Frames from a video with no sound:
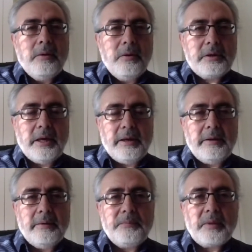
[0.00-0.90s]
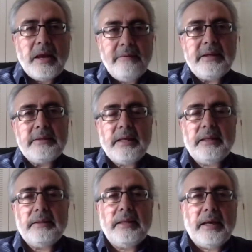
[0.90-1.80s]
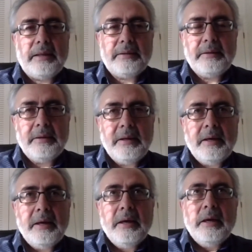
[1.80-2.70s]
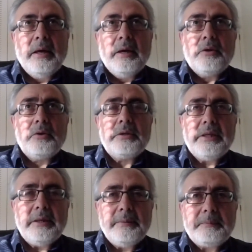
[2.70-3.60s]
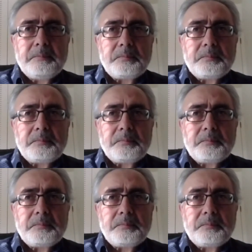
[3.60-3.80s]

Okay, having said that, you see,